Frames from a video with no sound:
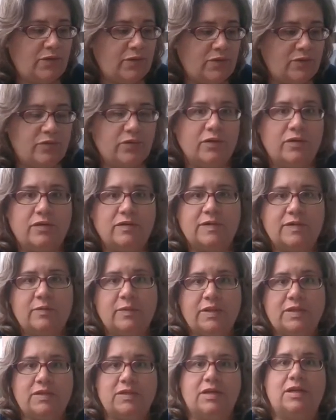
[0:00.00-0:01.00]
cruise and
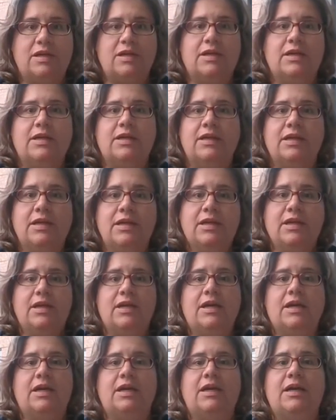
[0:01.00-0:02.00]
we took
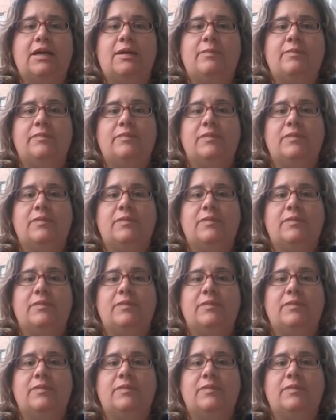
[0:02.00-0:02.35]
a